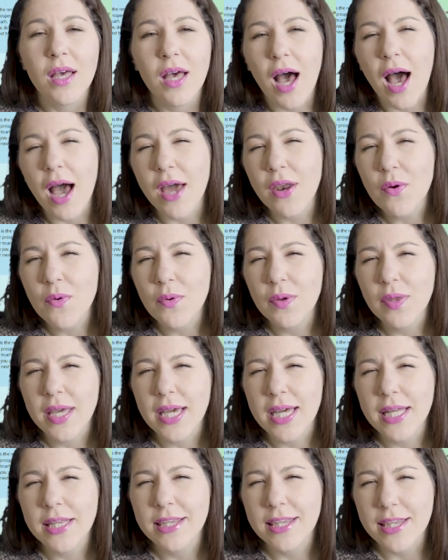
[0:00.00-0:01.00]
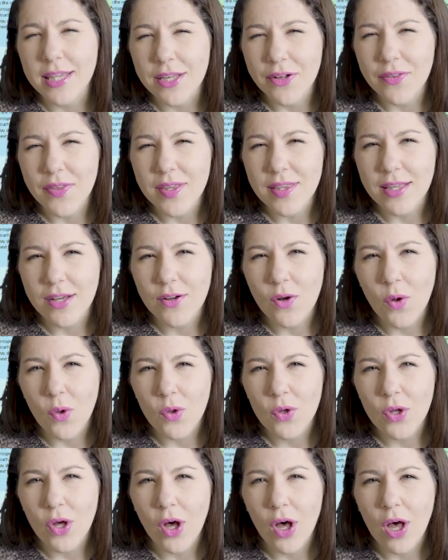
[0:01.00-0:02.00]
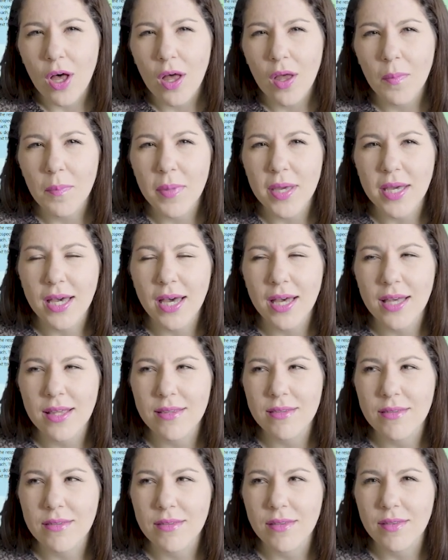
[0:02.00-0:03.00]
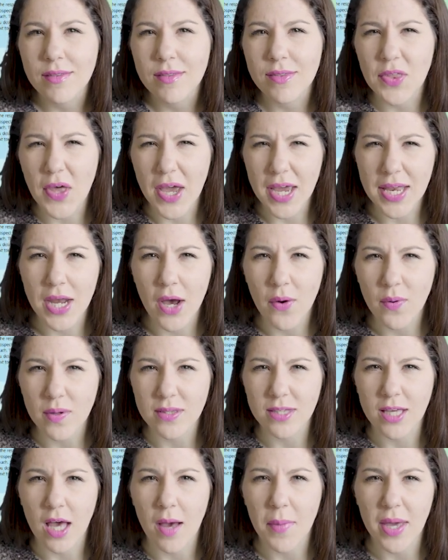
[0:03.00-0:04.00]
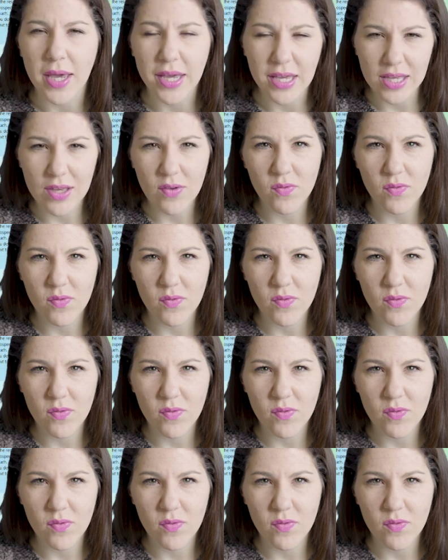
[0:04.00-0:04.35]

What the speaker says: I don't really consider this a cold call because they know it's coming.